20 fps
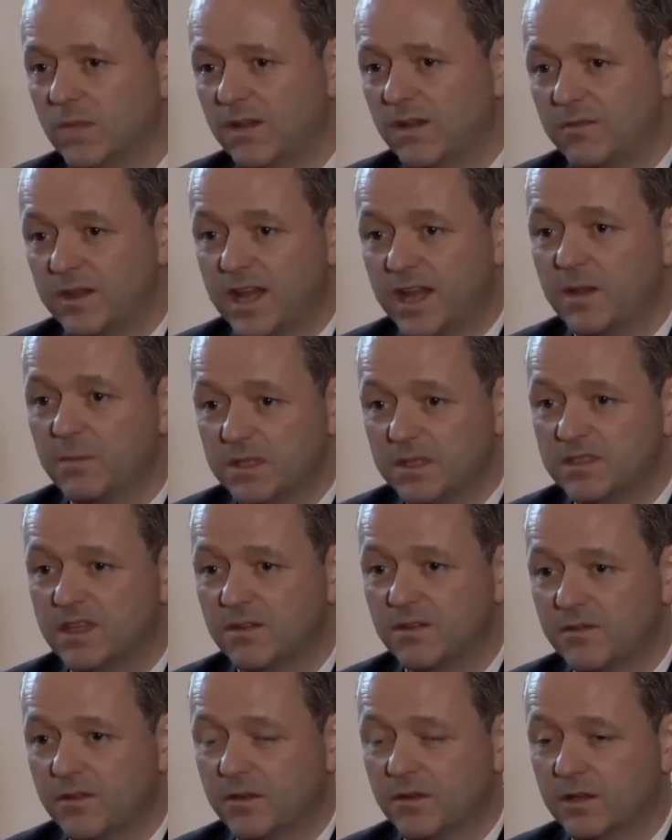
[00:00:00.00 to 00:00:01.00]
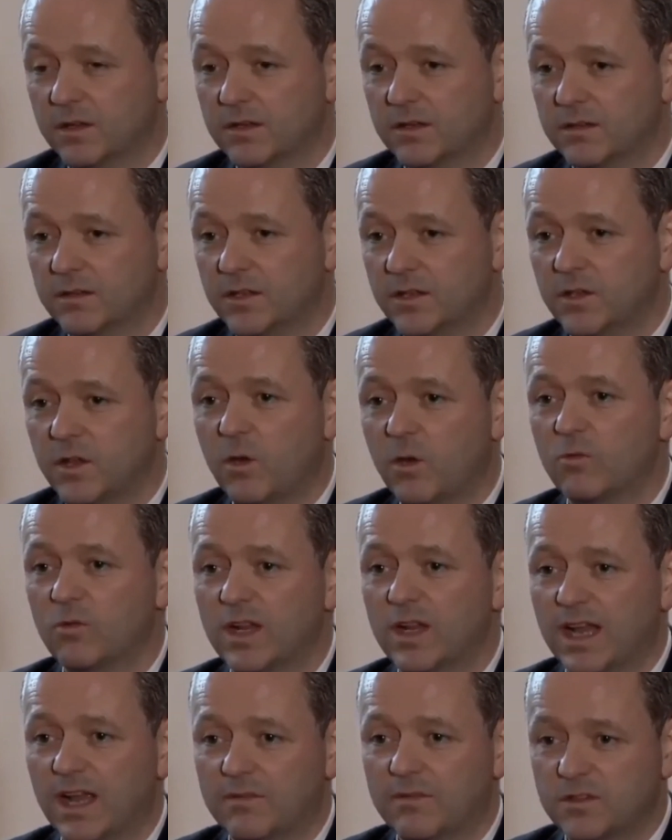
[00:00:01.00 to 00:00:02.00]
but every game is different. You
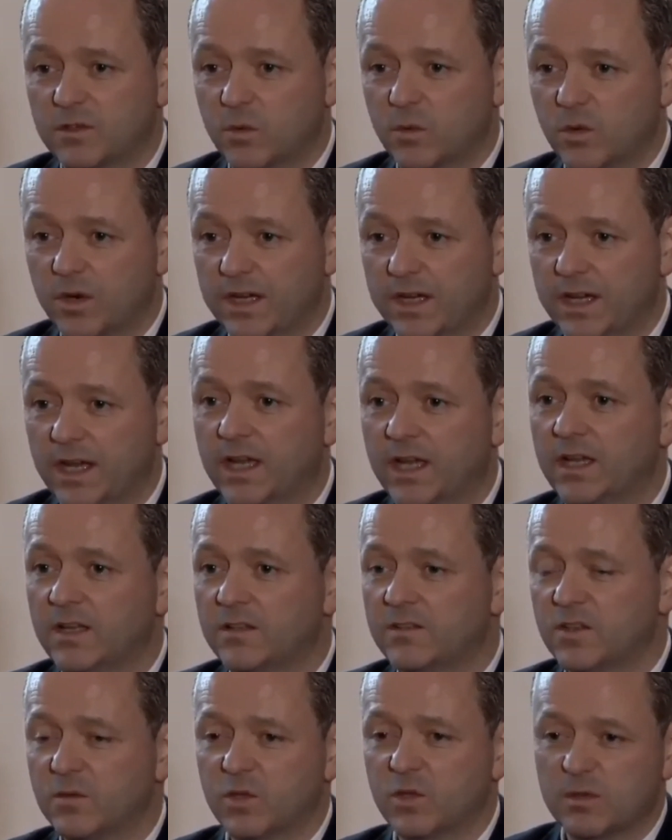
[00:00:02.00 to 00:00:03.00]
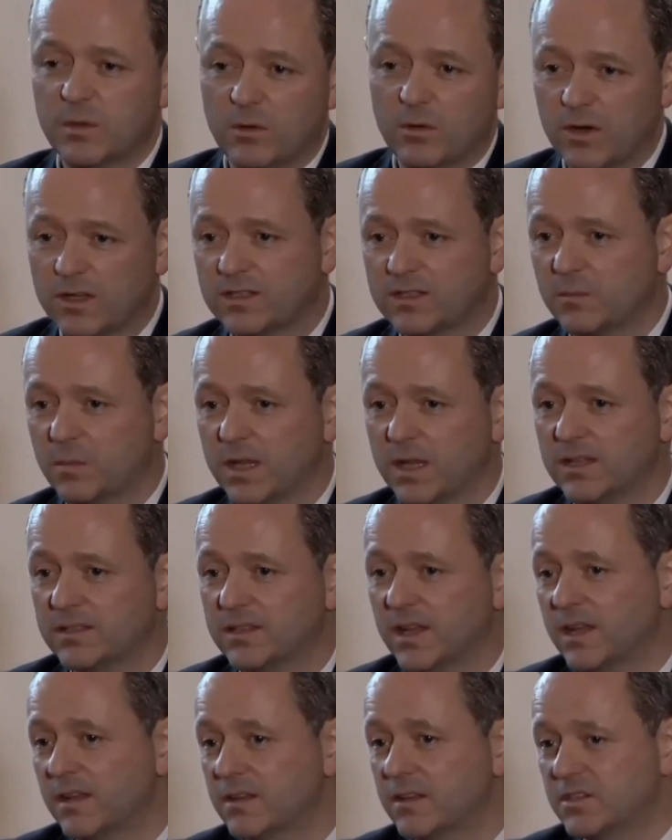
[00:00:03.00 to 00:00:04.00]
don't really have to worry too much about resting
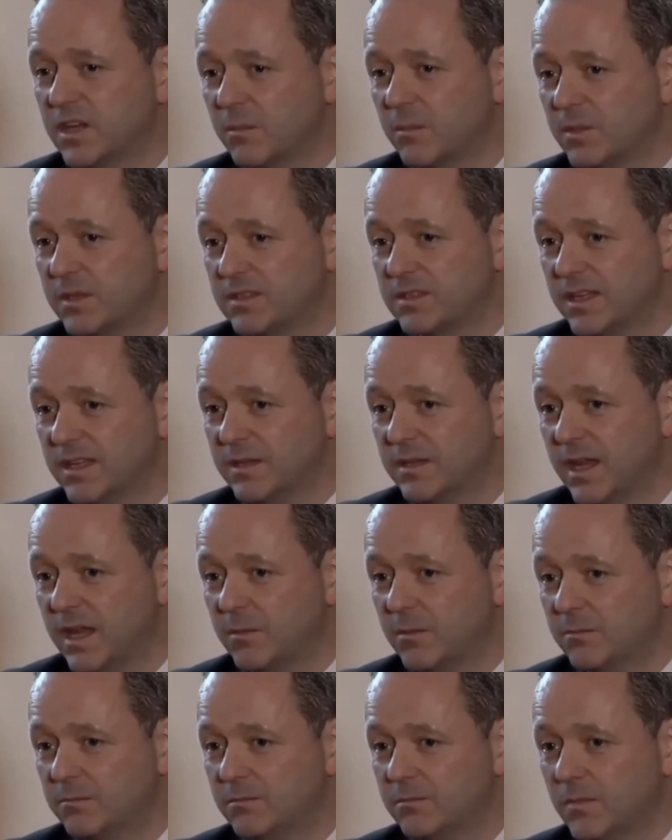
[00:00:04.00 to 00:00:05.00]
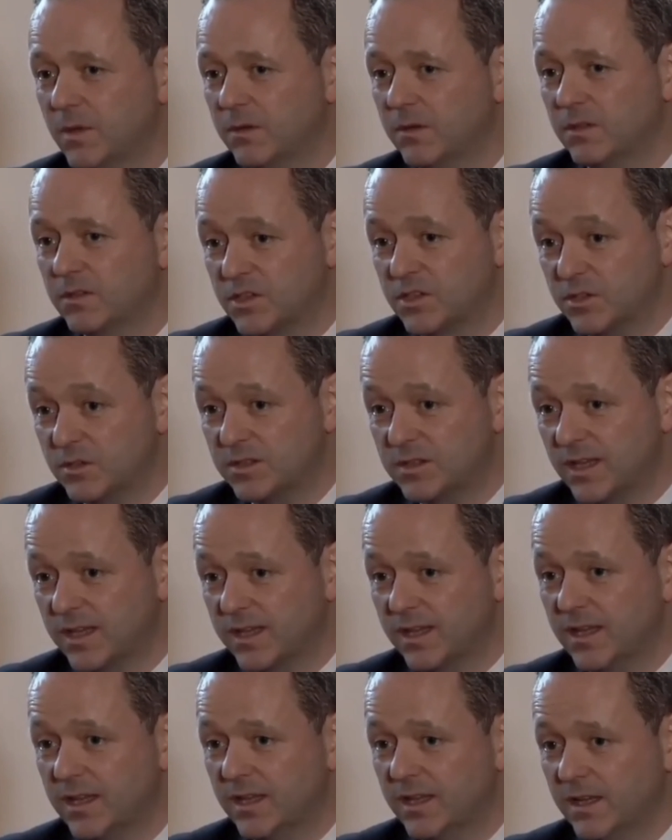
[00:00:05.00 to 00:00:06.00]
players ahead of the Champions League game on the
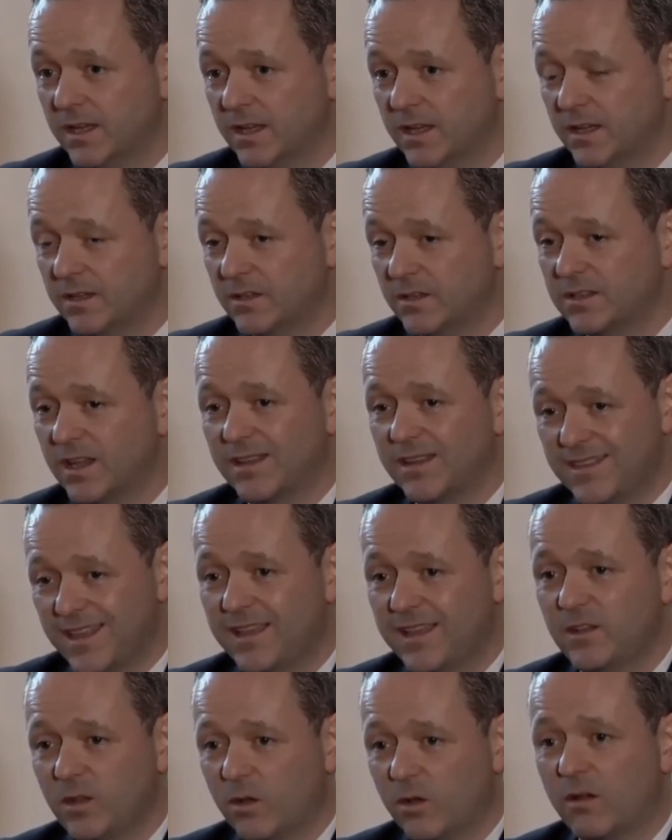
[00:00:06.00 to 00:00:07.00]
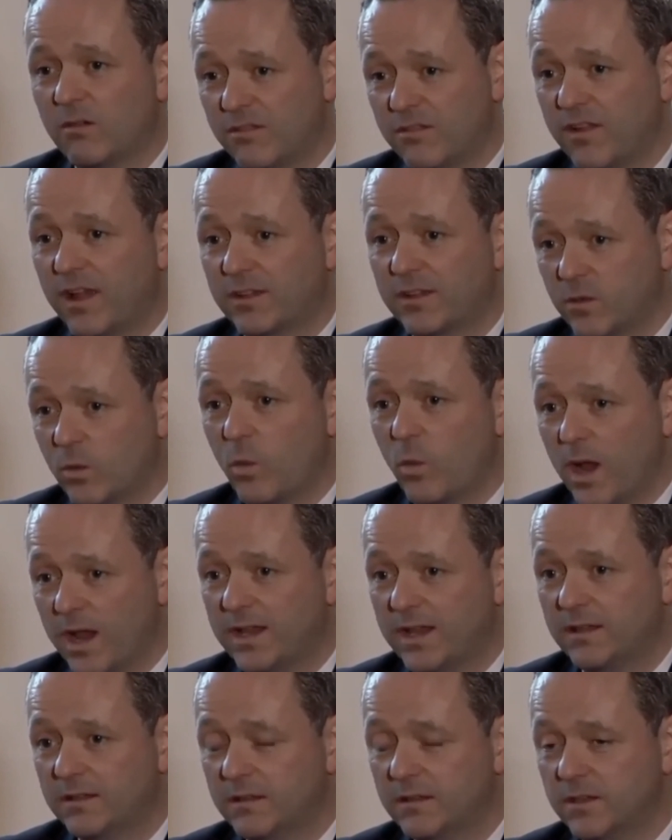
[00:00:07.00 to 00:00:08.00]
Tuesday. Does that then not affect the
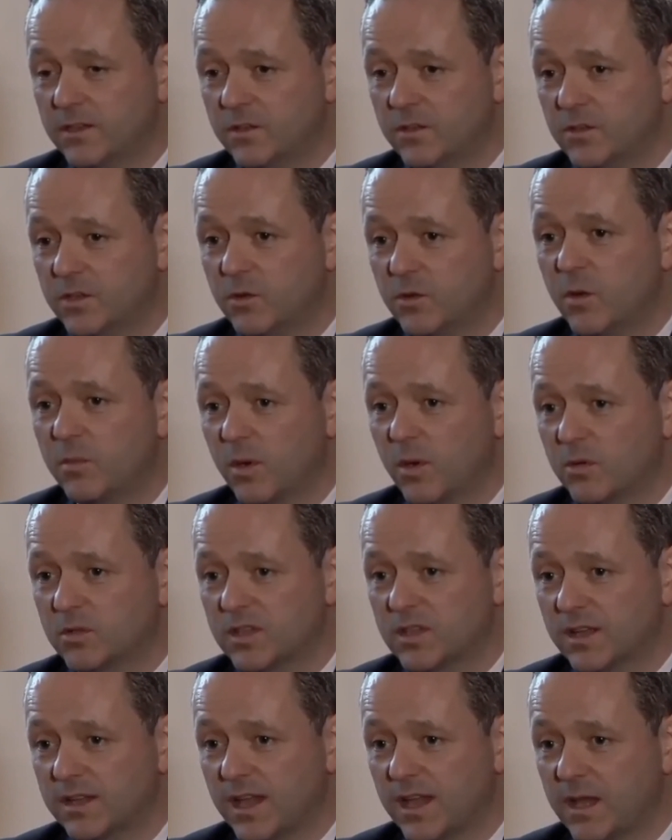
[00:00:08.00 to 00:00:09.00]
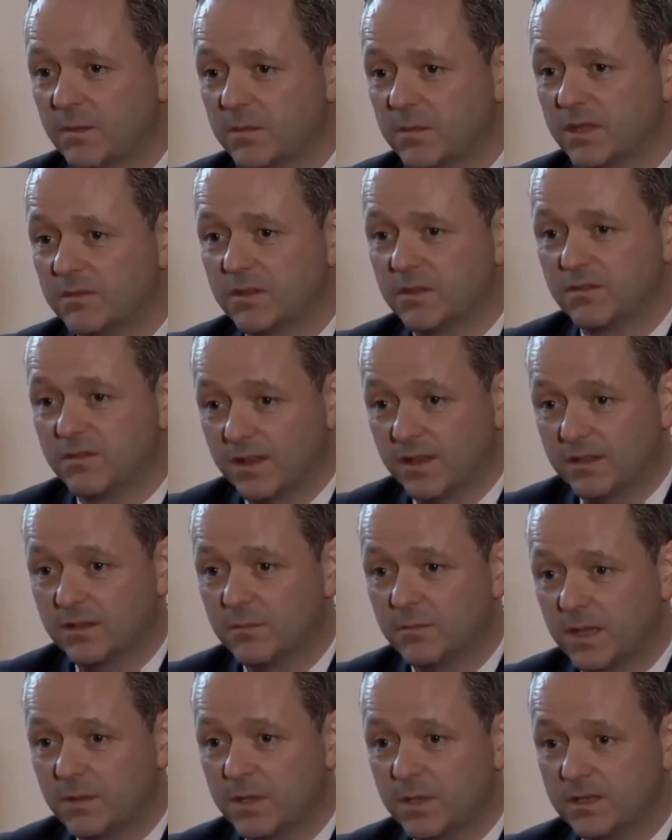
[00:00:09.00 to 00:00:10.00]
way that you do approach that game, given the
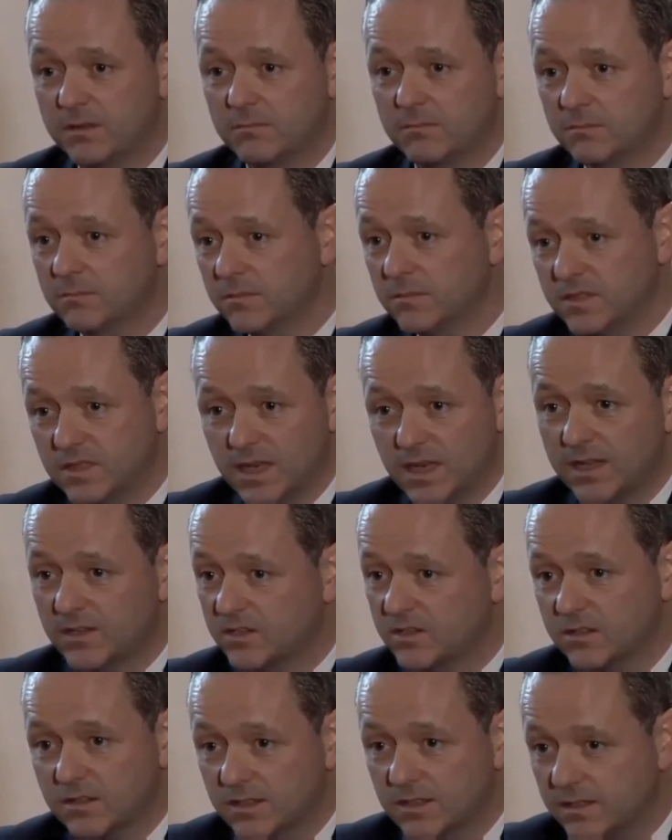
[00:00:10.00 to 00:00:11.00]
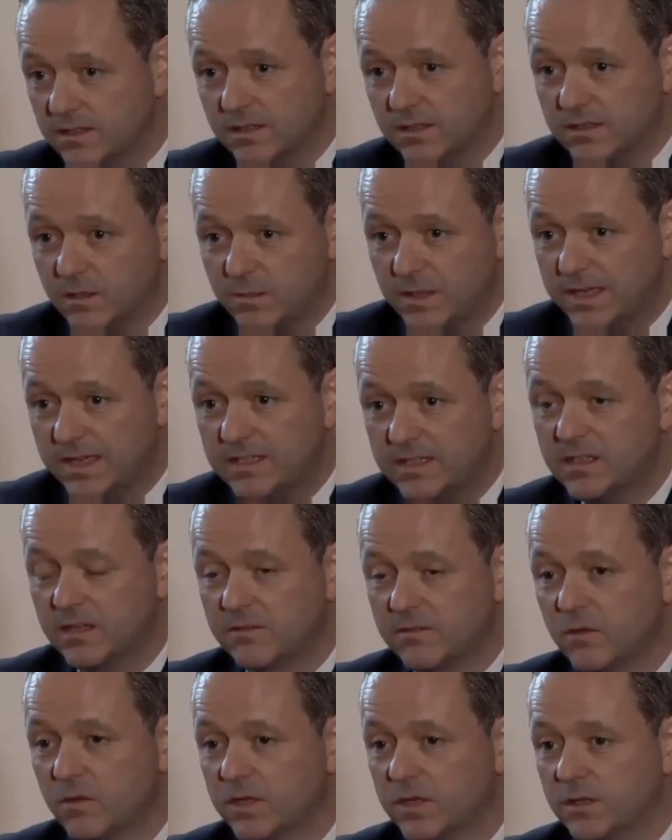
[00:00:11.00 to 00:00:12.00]
fact that maybe selection is a bit
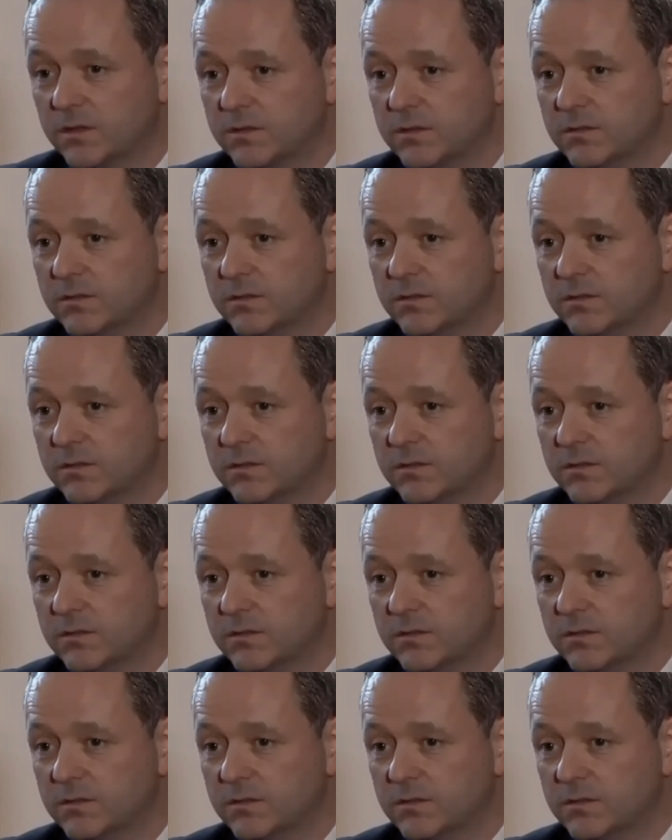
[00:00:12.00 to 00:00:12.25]
easier for